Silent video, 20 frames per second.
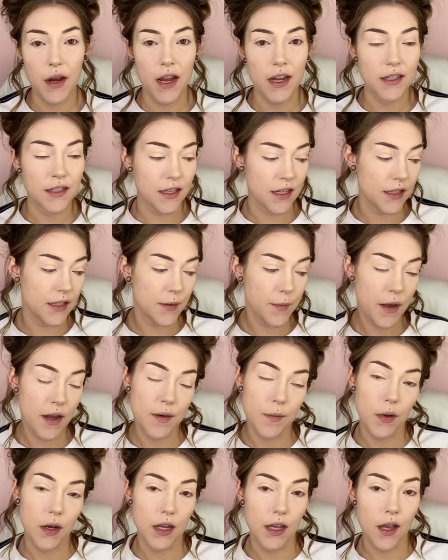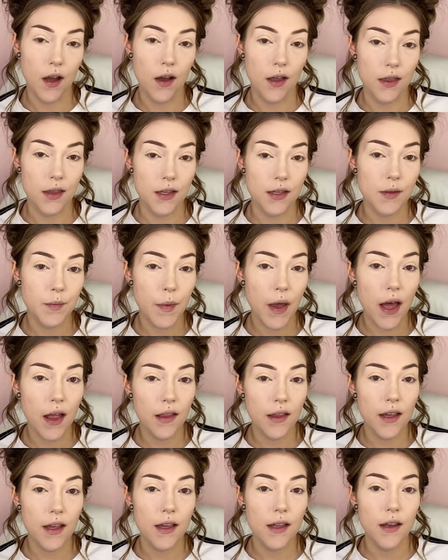did spend money on this
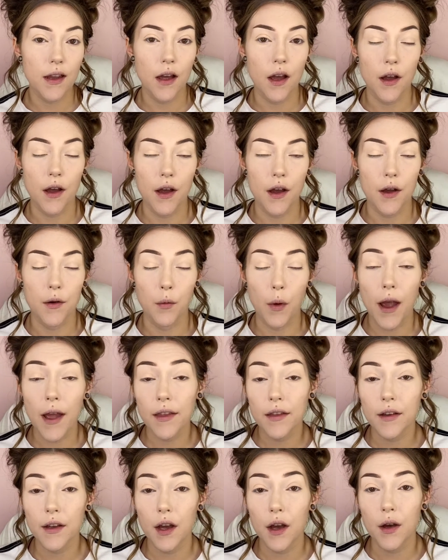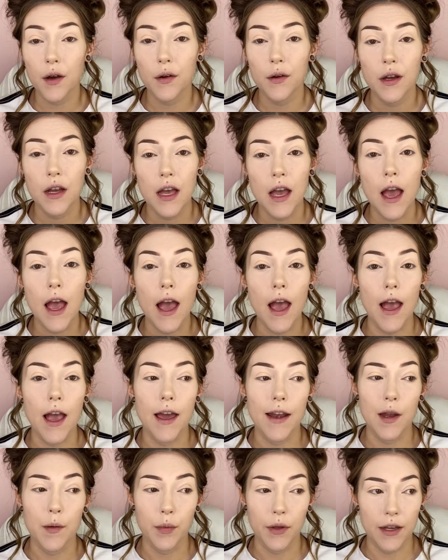palette a while ago, and I
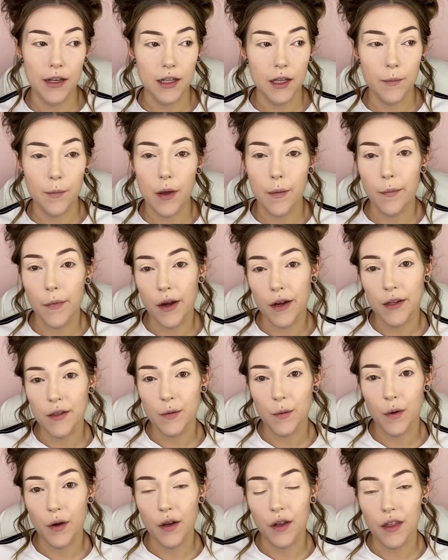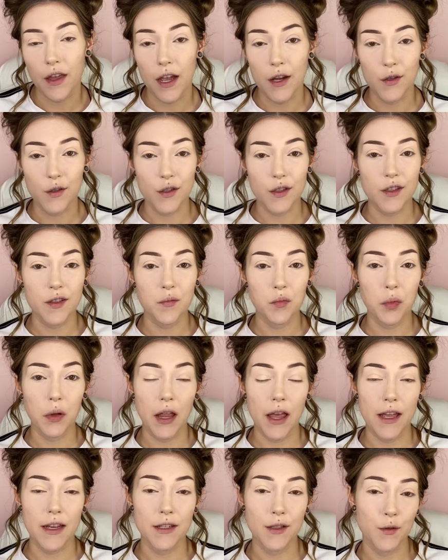plan to get my money's worth. I just
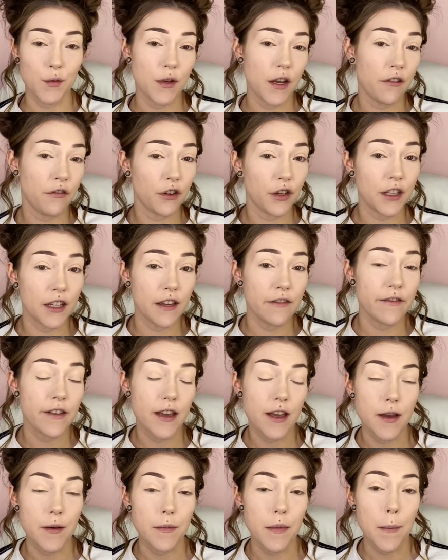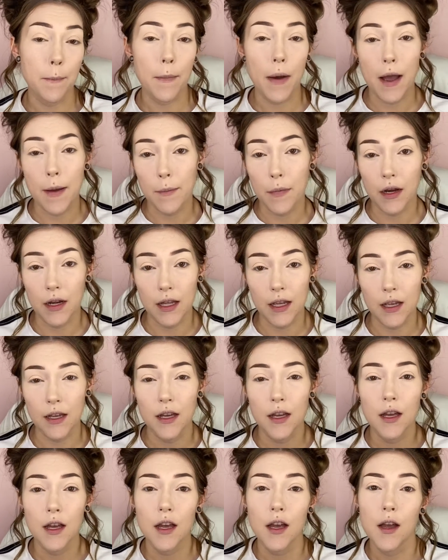plan to never give him my money,
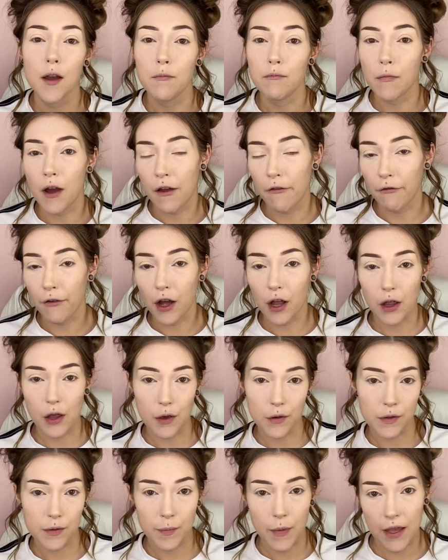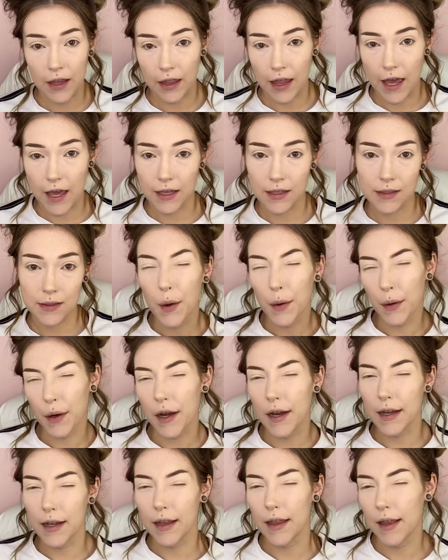my follows, my likes, or
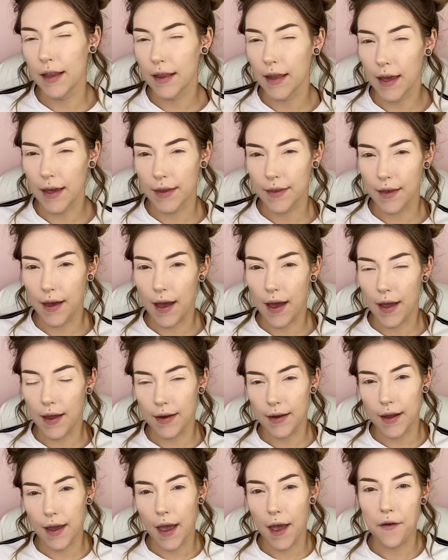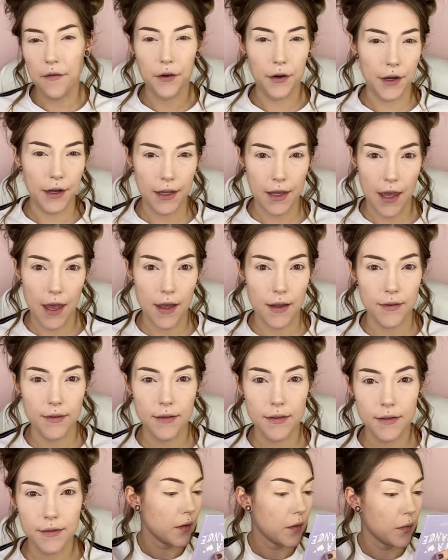anything like that ever again.
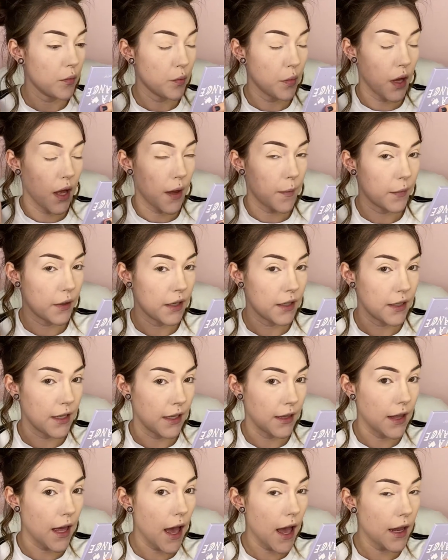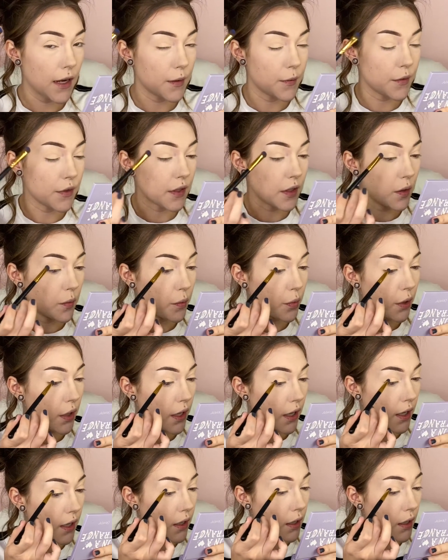But I'm gonna take that and I'm just gonna put
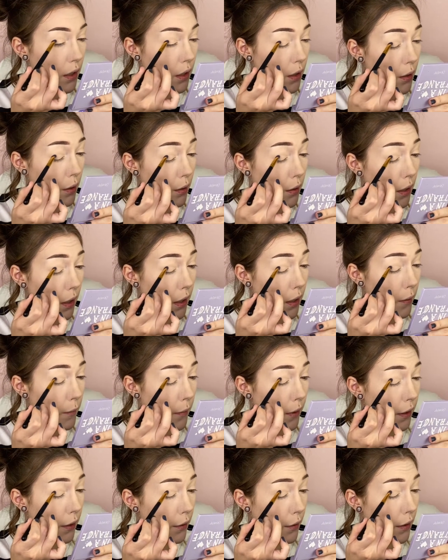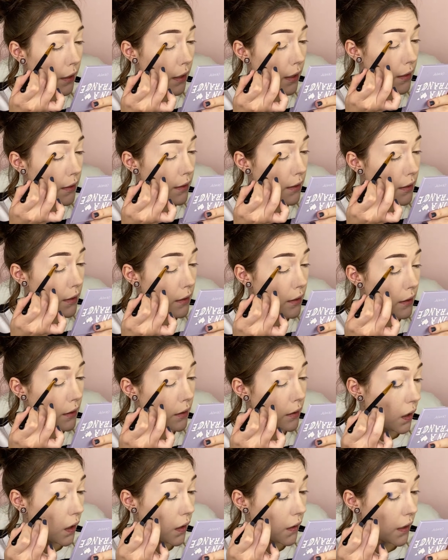it right in my crease.
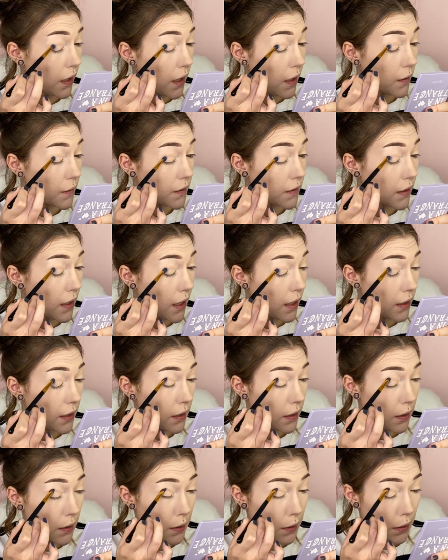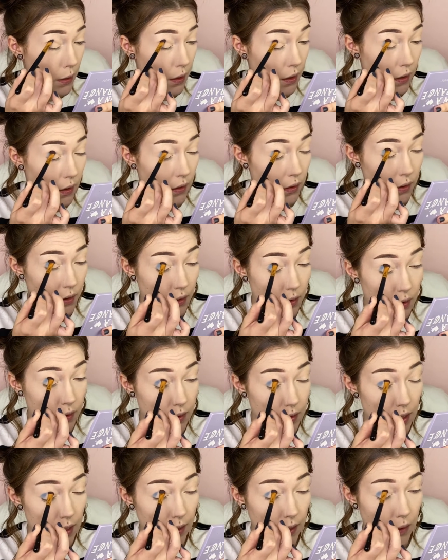On the outside here, just
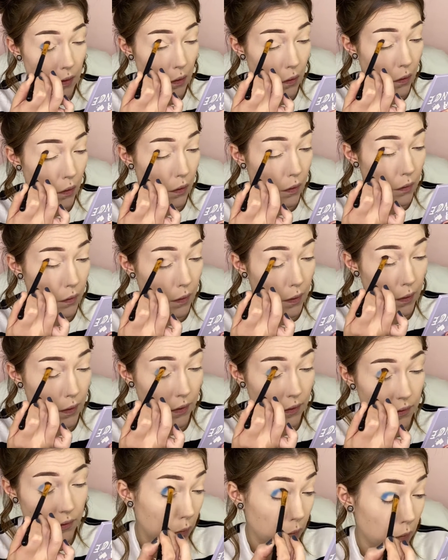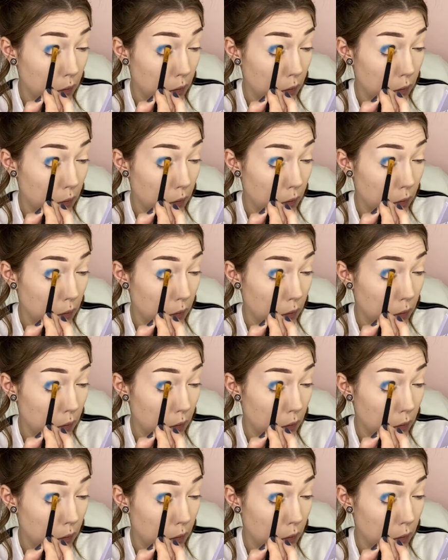take it all in.